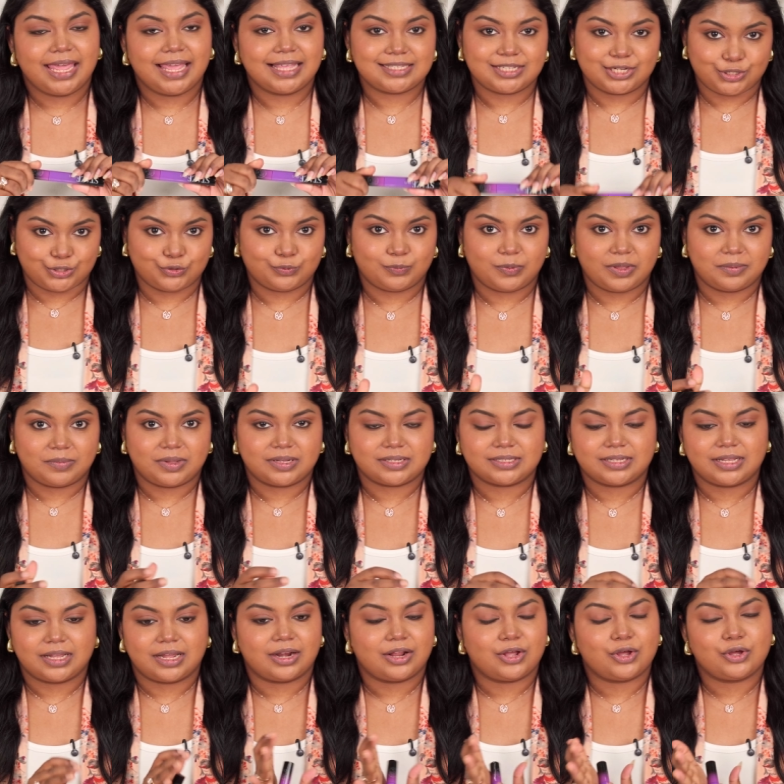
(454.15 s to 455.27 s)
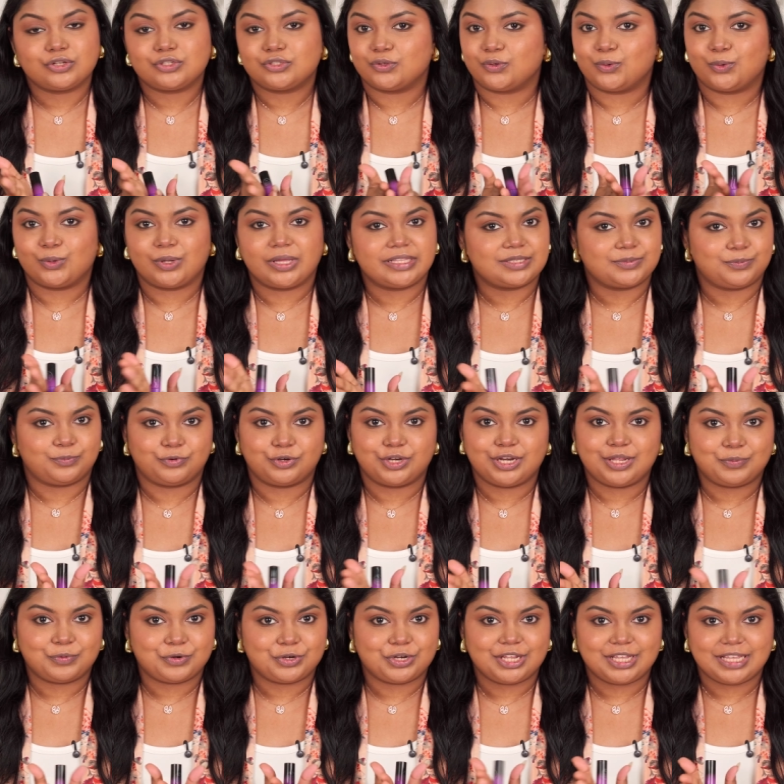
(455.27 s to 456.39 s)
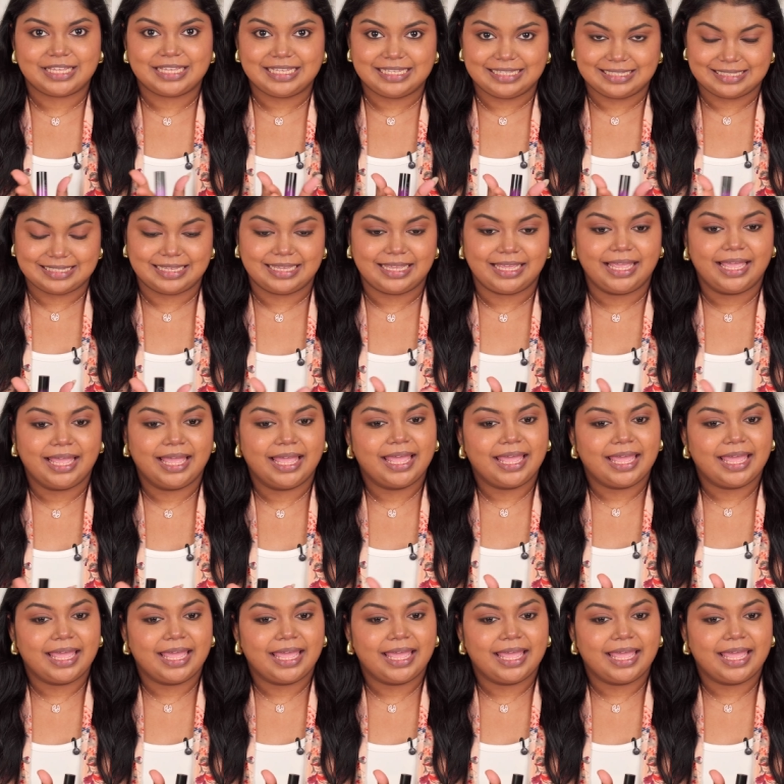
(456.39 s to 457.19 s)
it's a tubing mascara, so it's pretty easy.